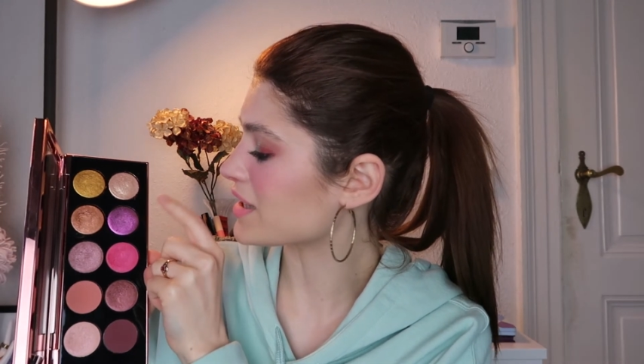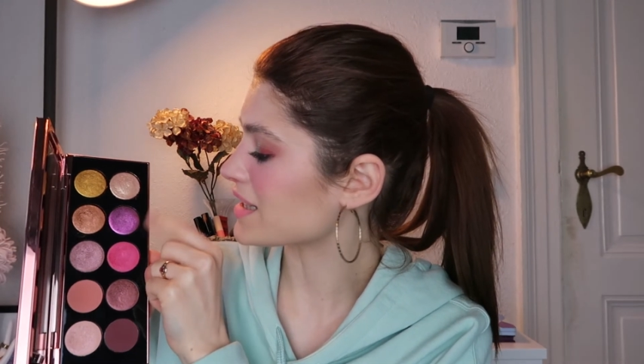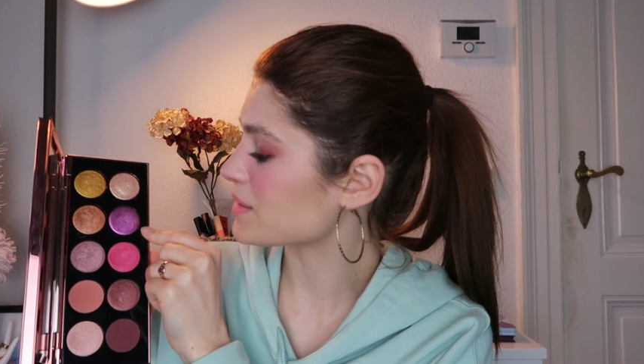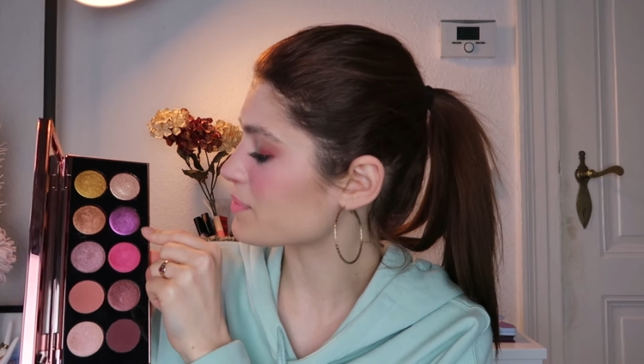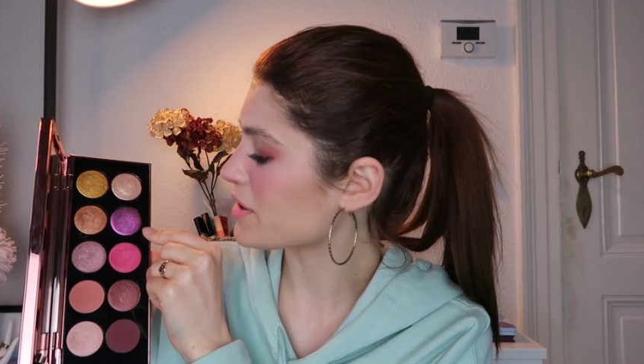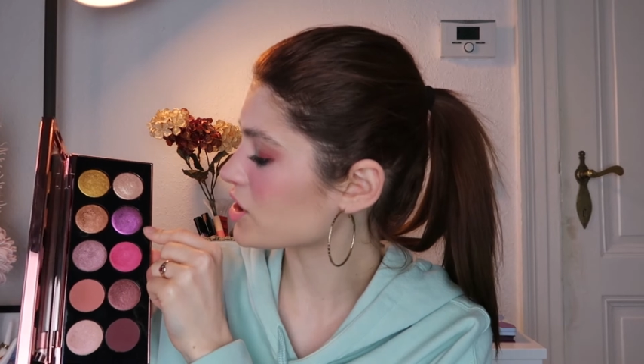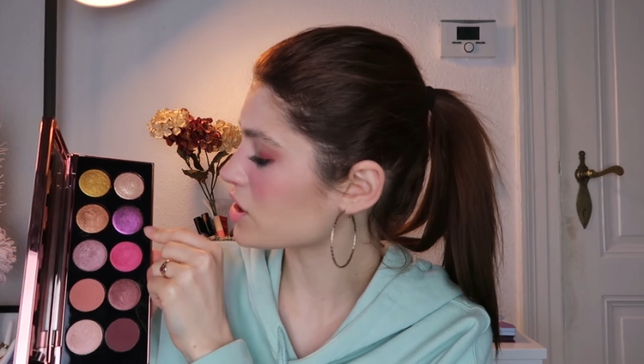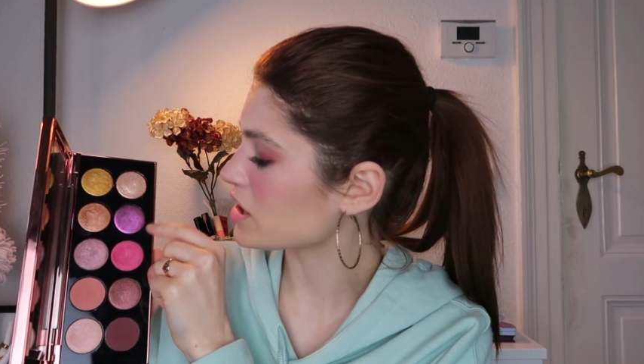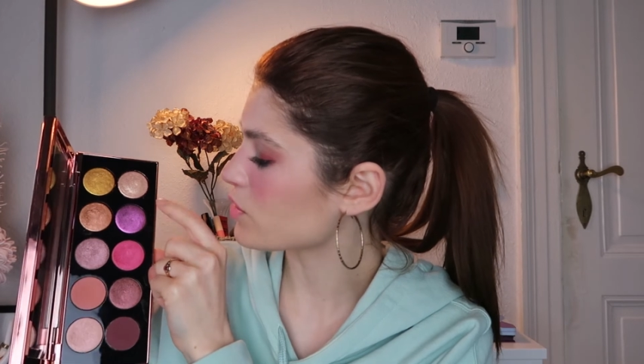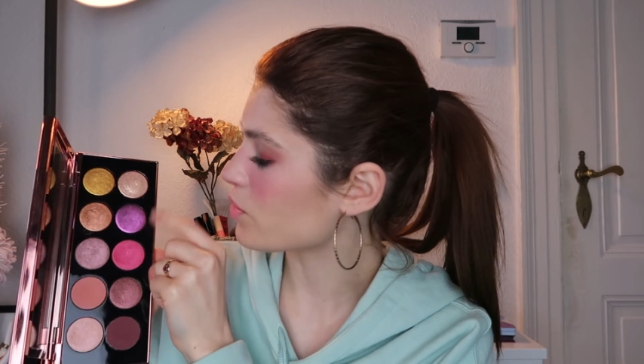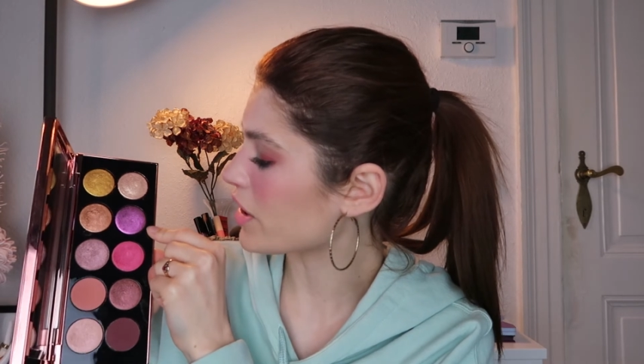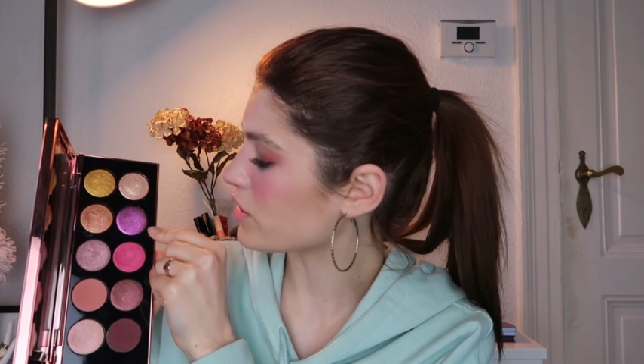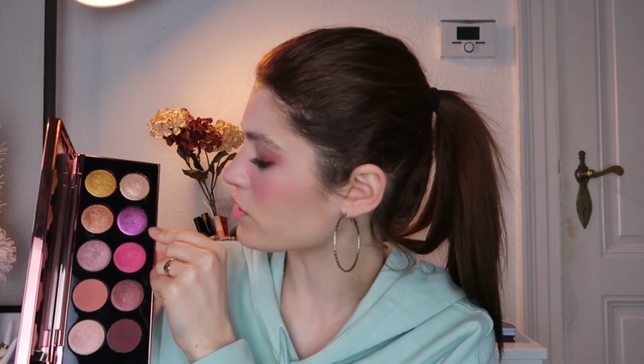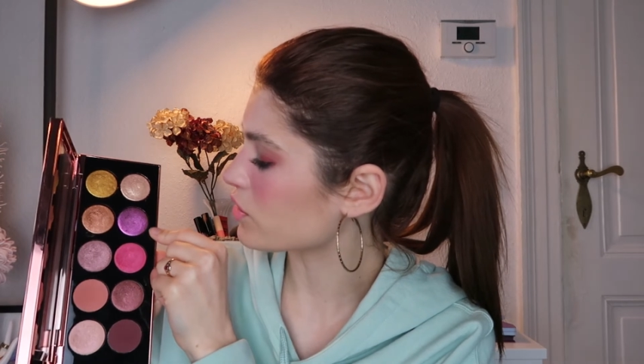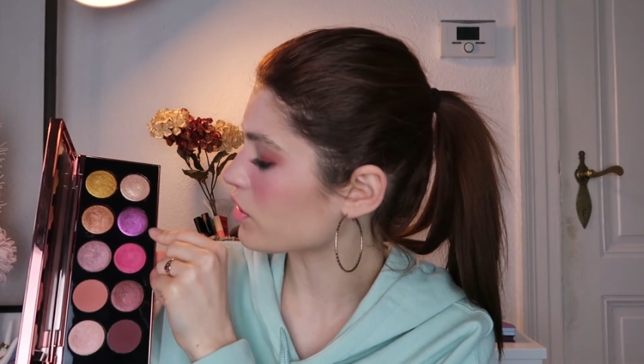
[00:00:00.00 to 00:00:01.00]
especially
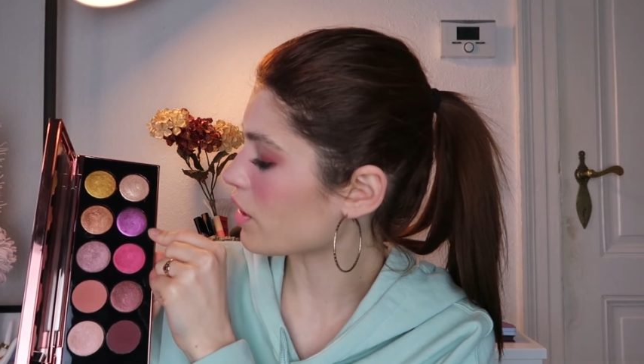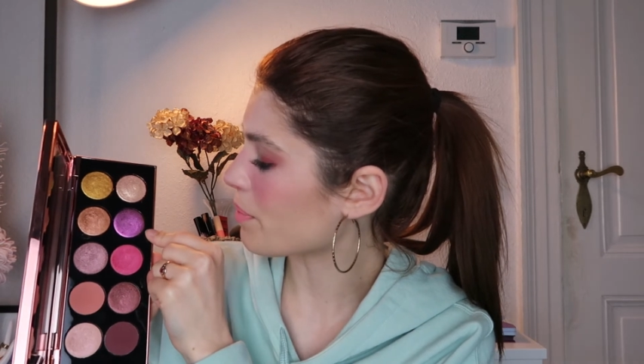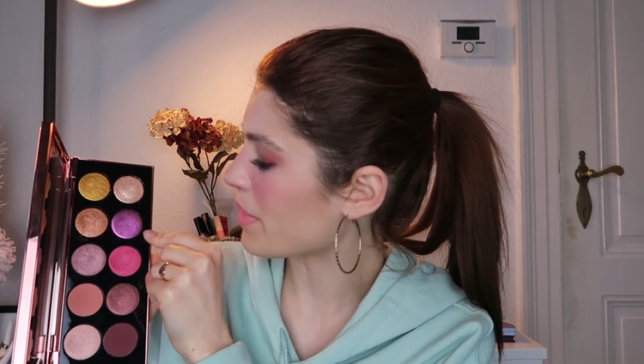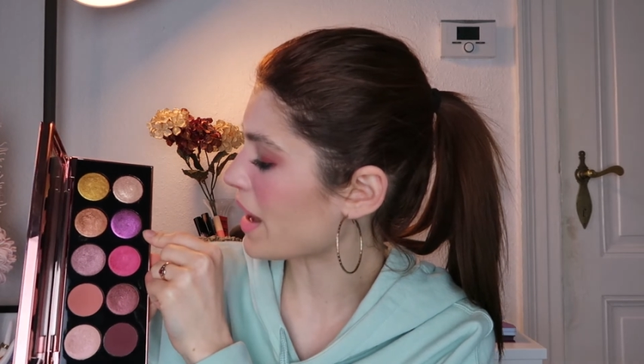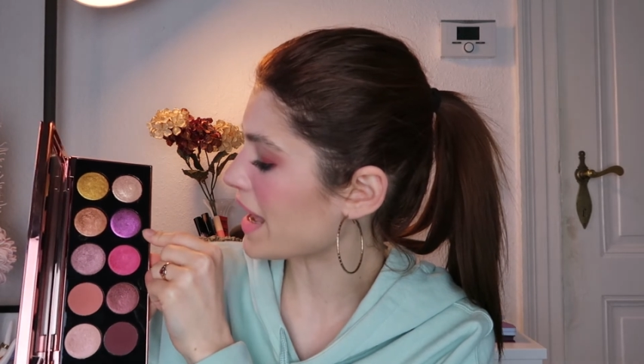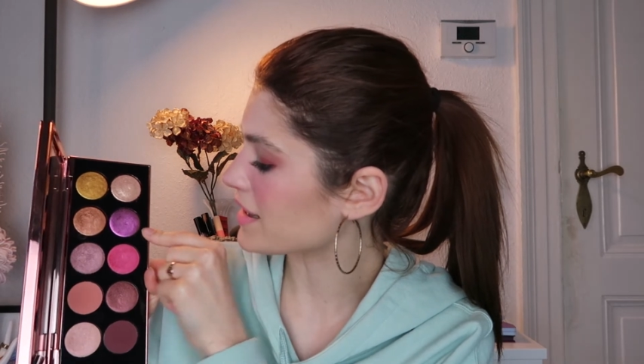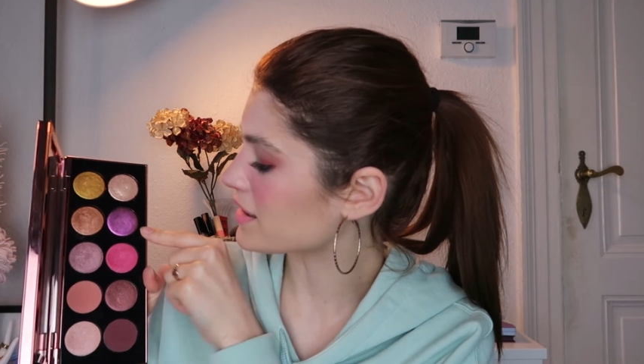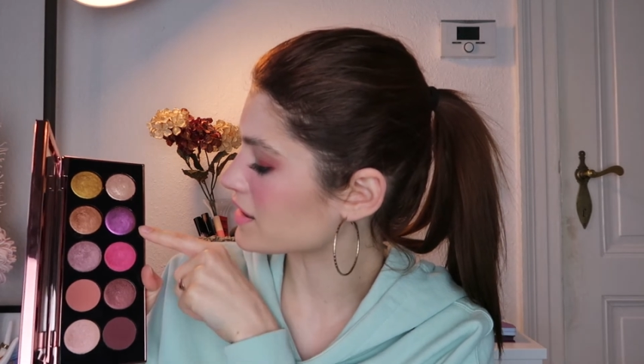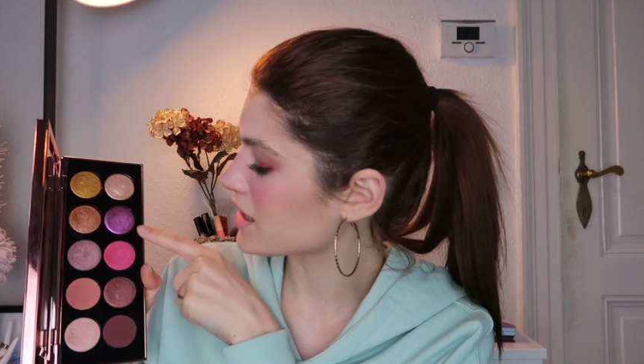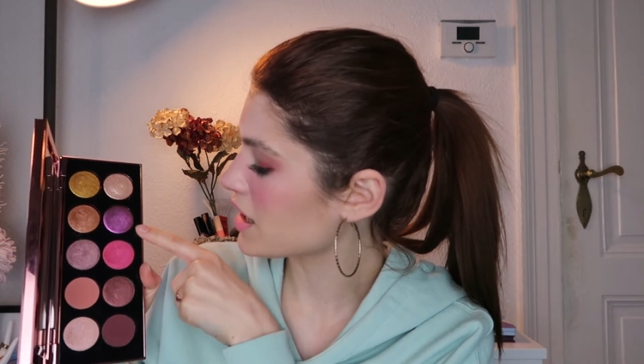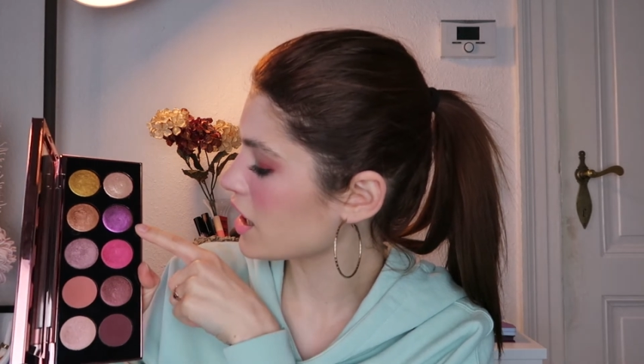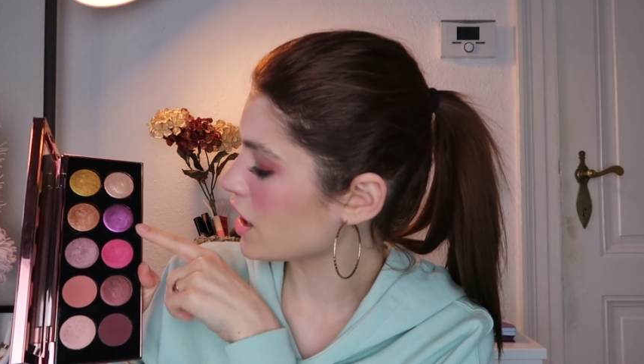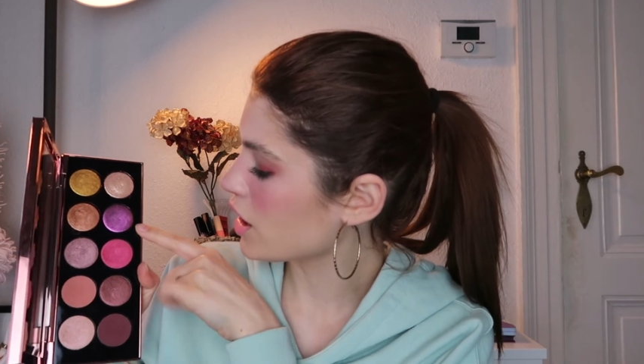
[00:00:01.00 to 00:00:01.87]
when you combine it